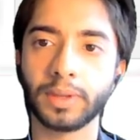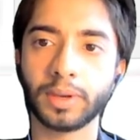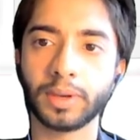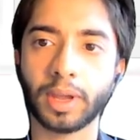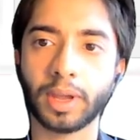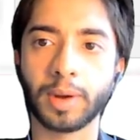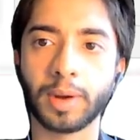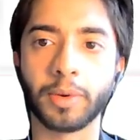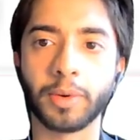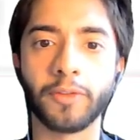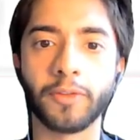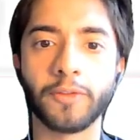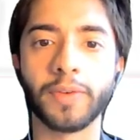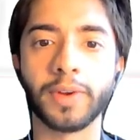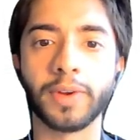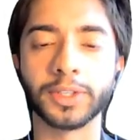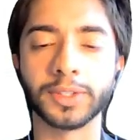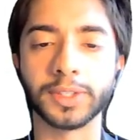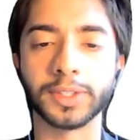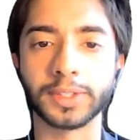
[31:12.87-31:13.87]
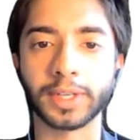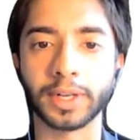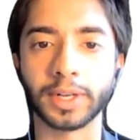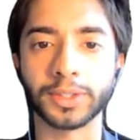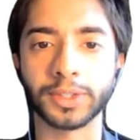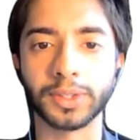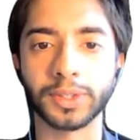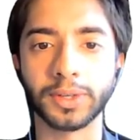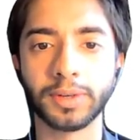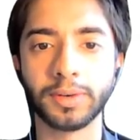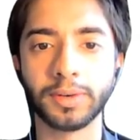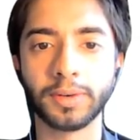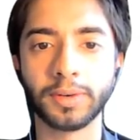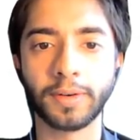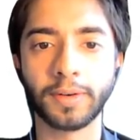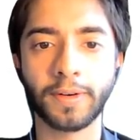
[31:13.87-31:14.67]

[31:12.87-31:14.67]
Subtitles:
Okay, and I'm going to finish the sketch here.